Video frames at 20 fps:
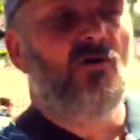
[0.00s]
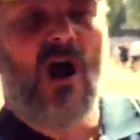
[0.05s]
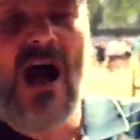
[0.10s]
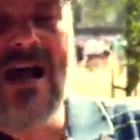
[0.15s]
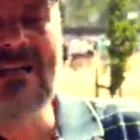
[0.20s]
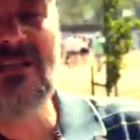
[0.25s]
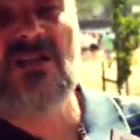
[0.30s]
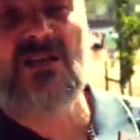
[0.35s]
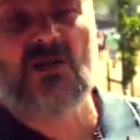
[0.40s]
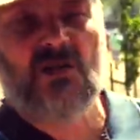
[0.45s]

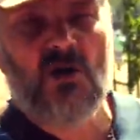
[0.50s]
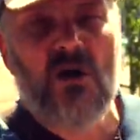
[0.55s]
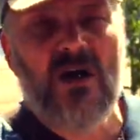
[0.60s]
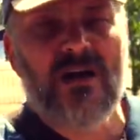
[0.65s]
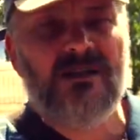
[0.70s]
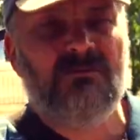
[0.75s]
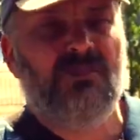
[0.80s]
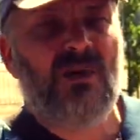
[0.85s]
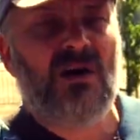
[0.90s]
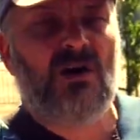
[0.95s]
right to do
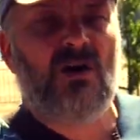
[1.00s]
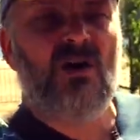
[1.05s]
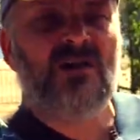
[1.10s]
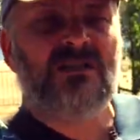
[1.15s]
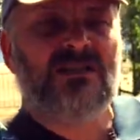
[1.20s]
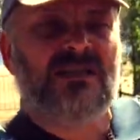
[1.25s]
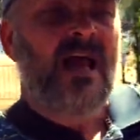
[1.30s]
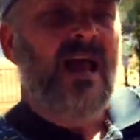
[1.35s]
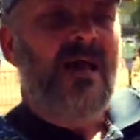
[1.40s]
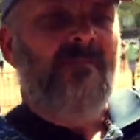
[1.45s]
it
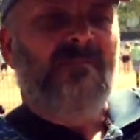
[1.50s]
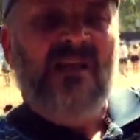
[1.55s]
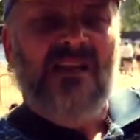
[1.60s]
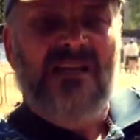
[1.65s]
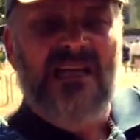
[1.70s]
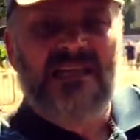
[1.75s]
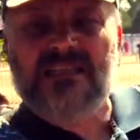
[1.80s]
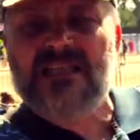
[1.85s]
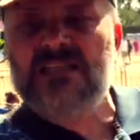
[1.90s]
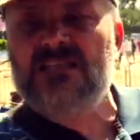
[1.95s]
because
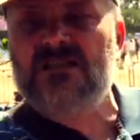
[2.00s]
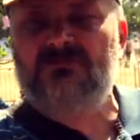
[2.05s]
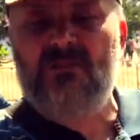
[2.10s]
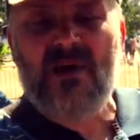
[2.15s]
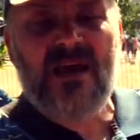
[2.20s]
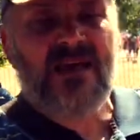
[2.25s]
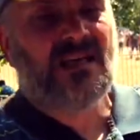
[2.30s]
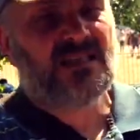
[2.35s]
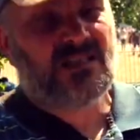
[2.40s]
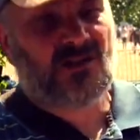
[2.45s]
this is
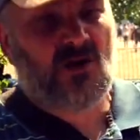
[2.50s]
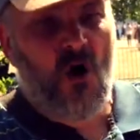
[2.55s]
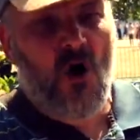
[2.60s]
Speaker's